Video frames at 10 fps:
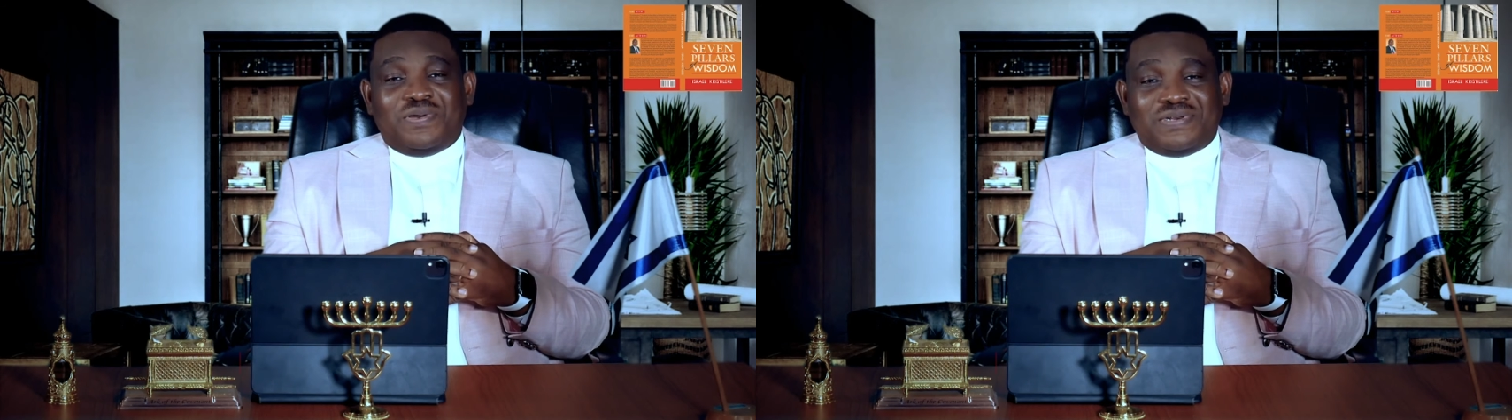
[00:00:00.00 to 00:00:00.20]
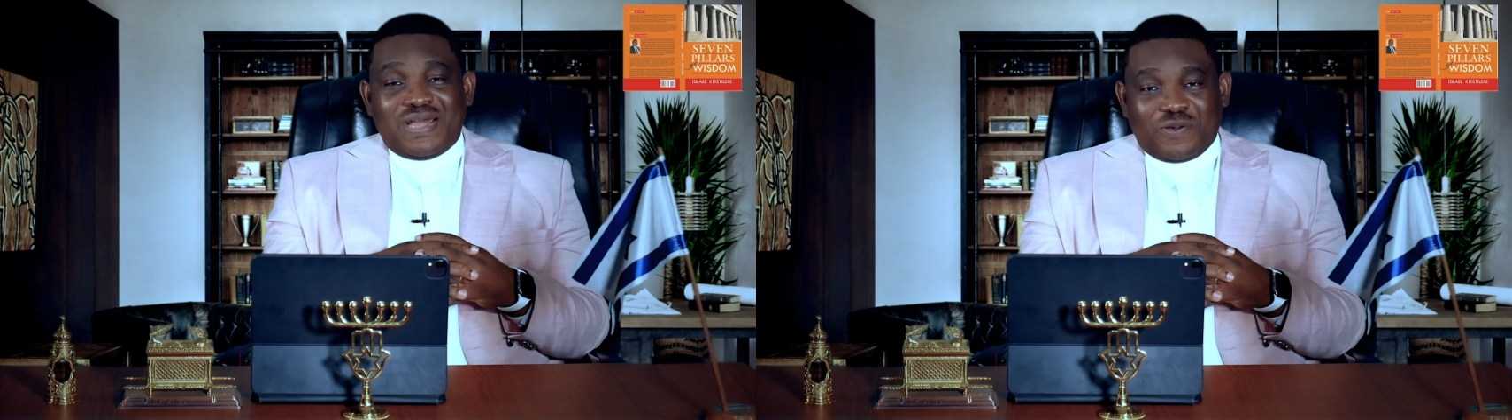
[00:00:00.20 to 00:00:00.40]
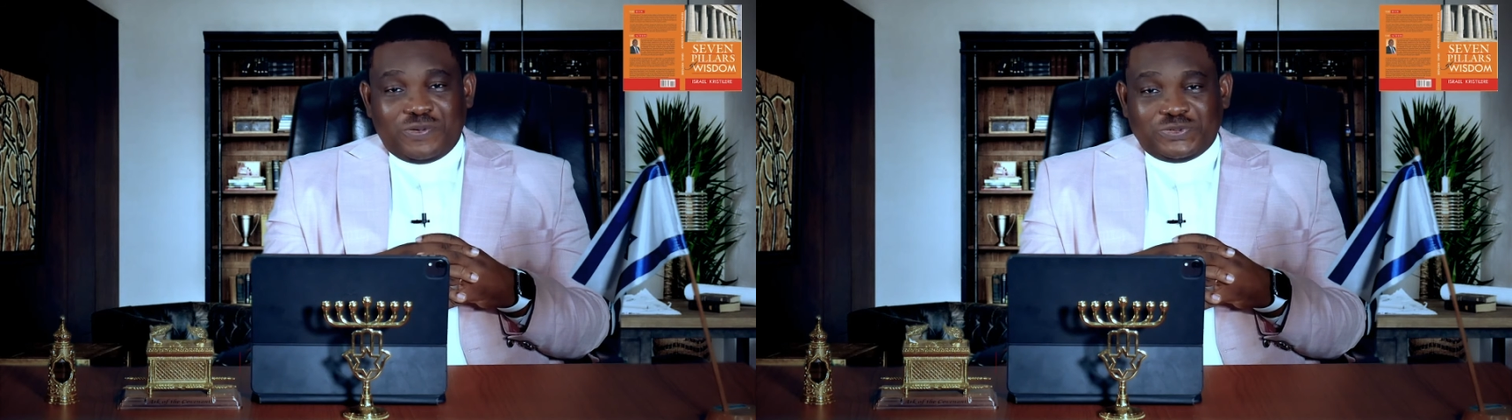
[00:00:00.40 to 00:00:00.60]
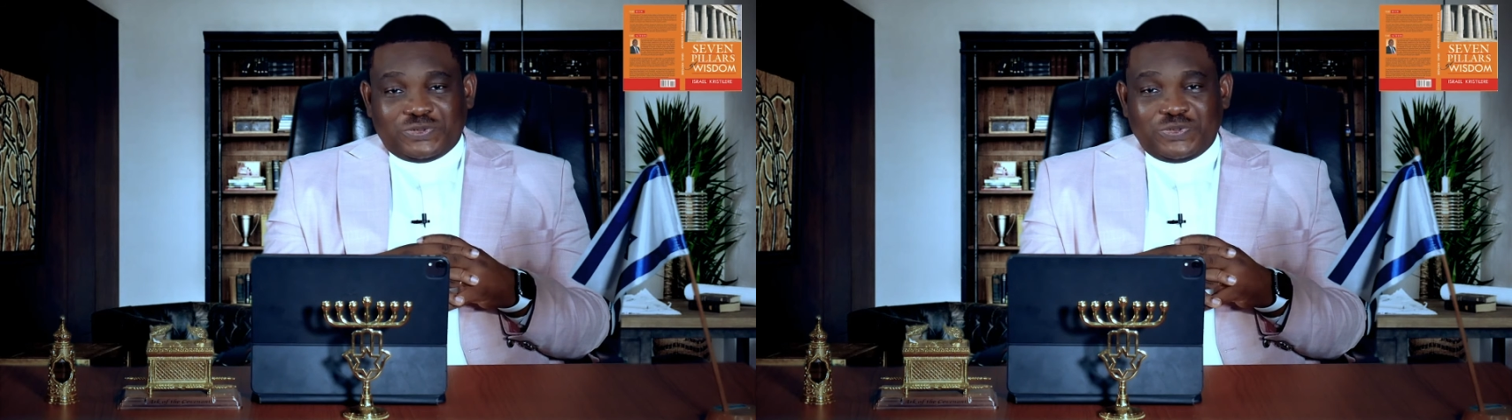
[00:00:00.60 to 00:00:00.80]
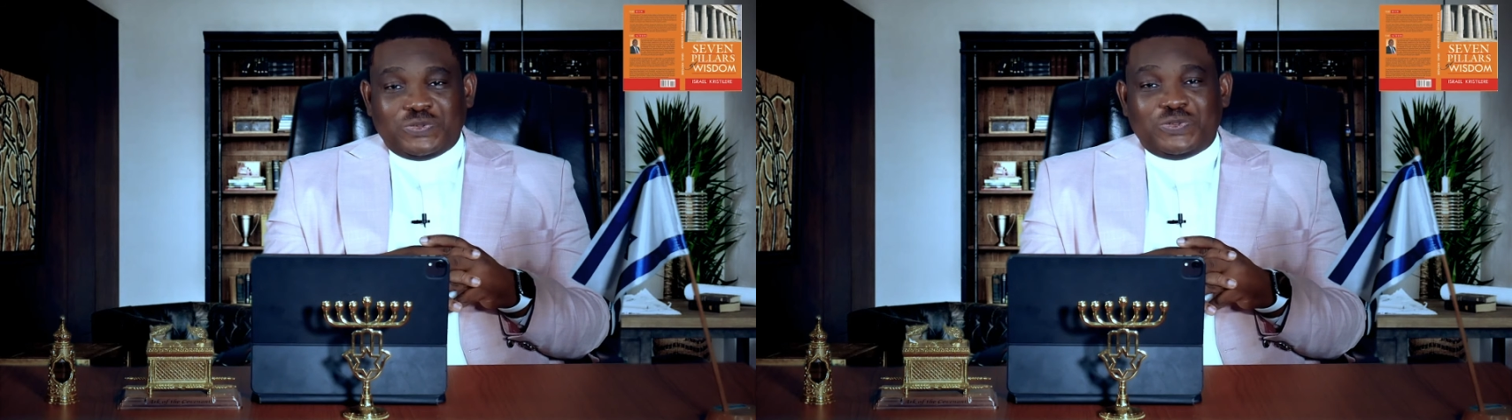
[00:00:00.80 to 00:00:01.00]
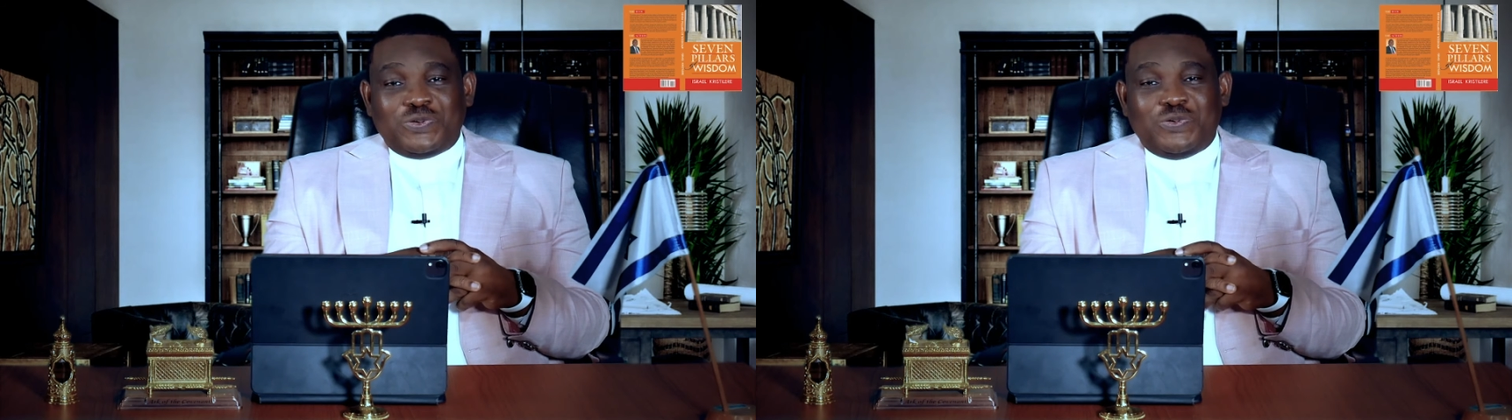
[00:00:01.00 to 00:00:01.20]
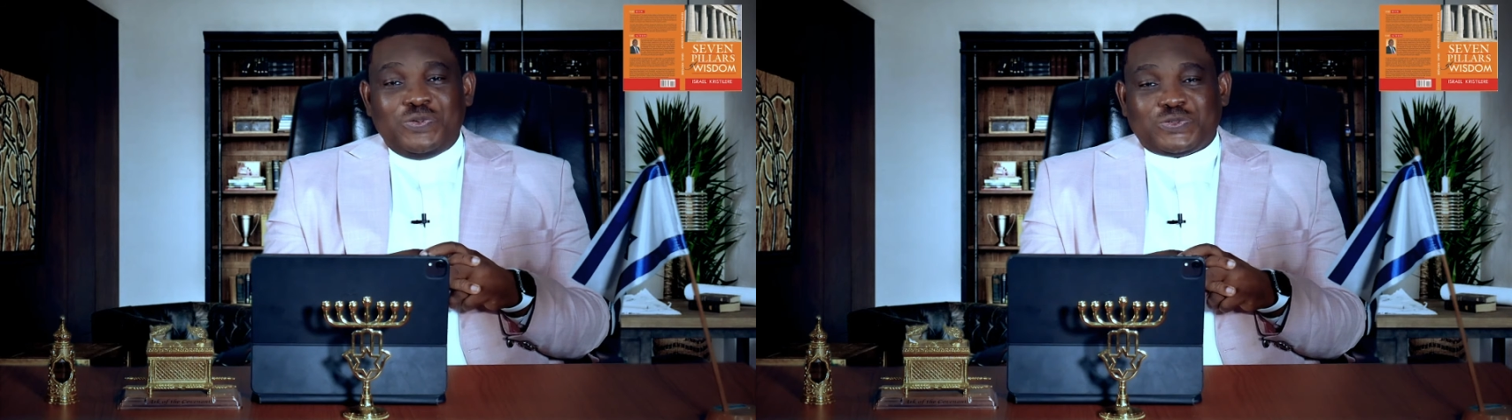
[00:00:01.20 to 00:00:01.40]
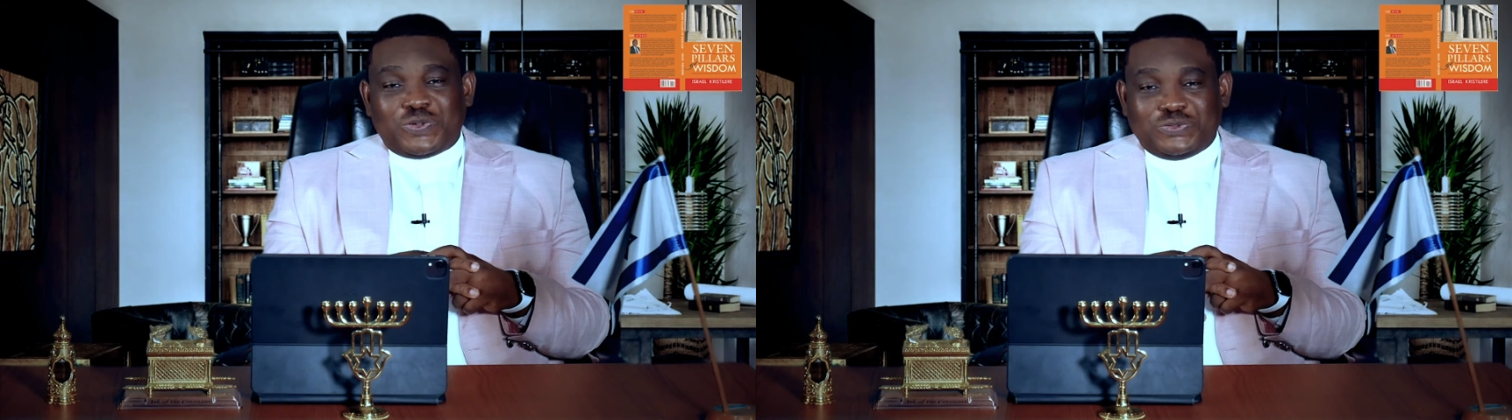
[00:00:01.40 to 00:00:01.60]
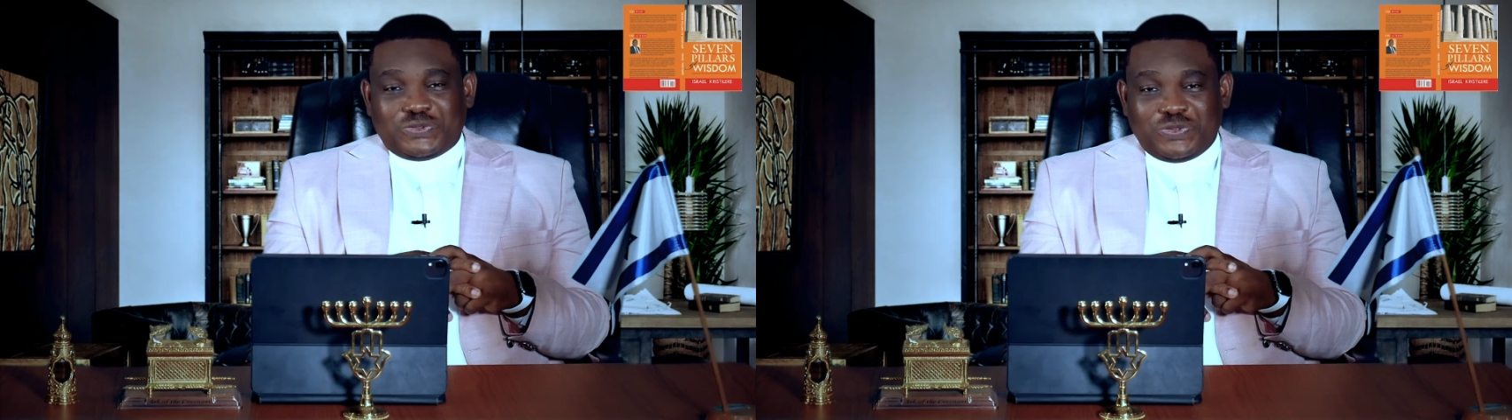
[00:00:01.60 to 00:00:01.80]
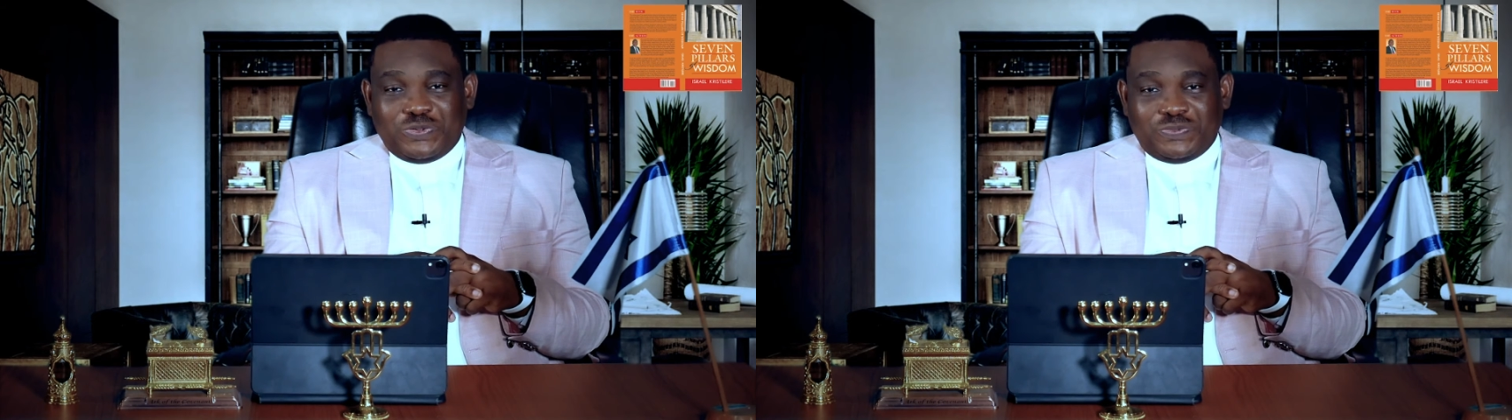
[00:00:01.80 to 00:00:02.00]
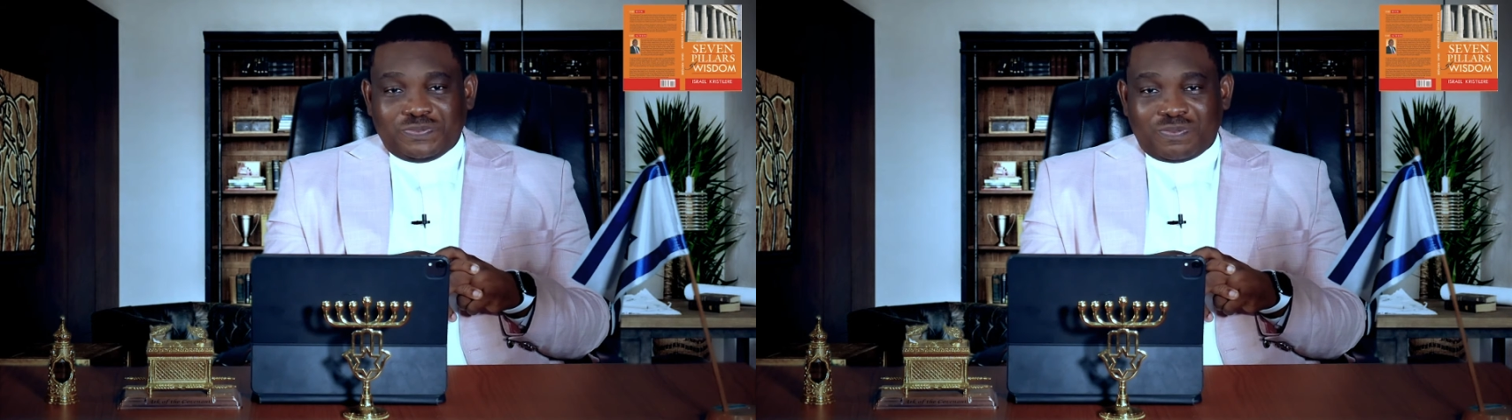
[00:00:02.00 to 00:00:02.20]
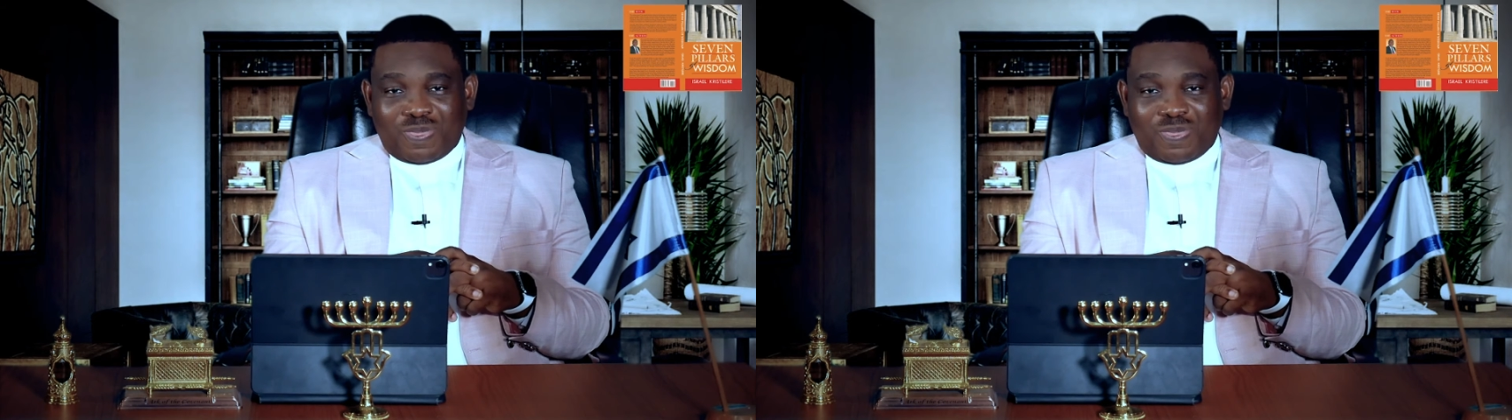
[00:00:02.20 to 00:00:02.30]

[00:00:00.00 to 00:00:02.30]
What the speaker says: under control. Don't lose control.